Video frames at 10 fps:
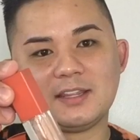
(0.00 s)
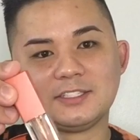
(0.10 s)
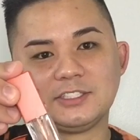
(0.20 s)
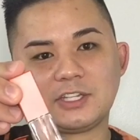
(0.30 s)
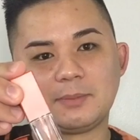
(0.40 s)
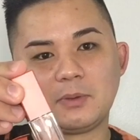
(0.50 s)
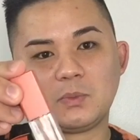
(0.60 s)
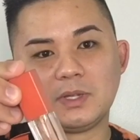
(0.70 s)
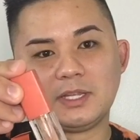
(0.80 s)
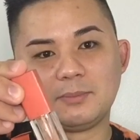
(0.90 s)
This is going to be
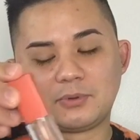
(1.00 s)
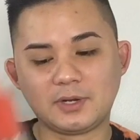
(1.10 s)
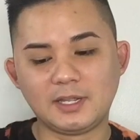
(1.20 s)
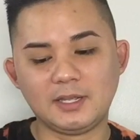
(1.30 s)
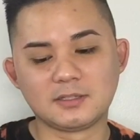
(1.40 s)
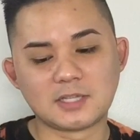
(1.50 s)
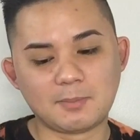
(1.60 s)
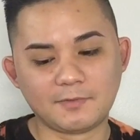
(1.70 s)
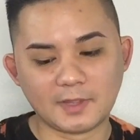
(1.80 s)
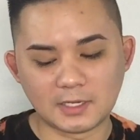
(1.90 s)
really pretty on top
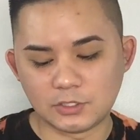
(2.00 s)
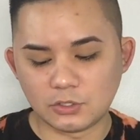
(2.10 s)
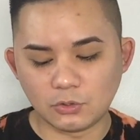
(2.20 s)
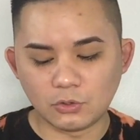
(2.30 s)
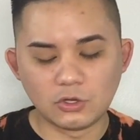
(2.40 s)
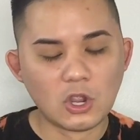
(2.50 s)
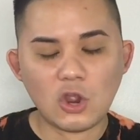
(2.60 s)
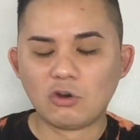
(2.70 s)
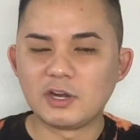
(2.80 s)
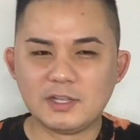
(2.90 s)
of like a nude
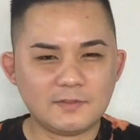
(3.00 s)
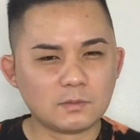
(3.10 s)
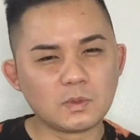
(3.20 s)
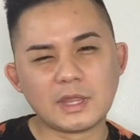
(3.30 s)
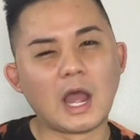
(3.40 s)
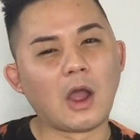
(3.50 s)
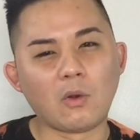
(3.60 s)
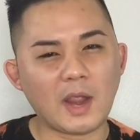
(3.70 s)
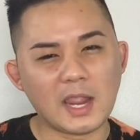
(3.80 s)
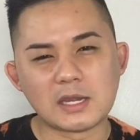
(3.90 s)
or even
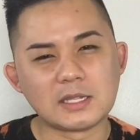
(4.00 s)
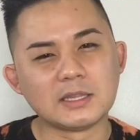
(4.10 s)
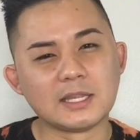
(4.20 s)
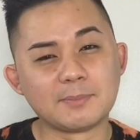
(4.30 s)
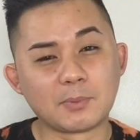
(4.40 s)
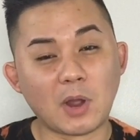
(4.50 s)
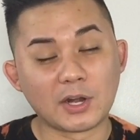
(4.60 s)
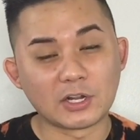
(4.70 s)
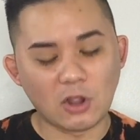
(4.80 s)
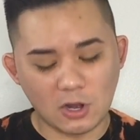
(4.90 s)
without any lip
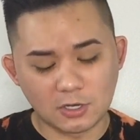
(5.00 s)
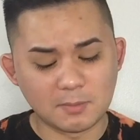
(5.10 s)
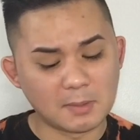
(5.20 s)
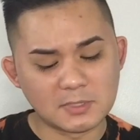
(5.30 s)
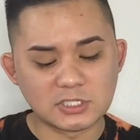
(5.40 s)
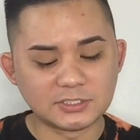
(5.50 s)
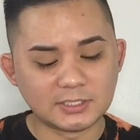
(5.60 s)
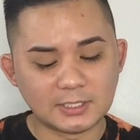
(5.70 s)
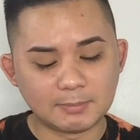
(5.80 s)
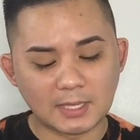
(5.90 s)
product on, or maybe just a
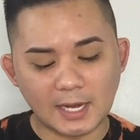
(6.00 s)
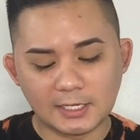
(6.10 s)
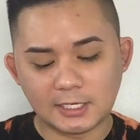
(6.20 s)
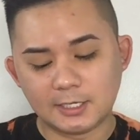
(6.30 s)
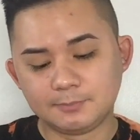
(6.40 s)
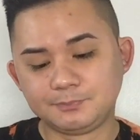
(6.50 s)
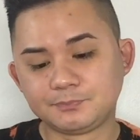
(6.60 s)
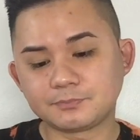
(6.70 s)
lip liner.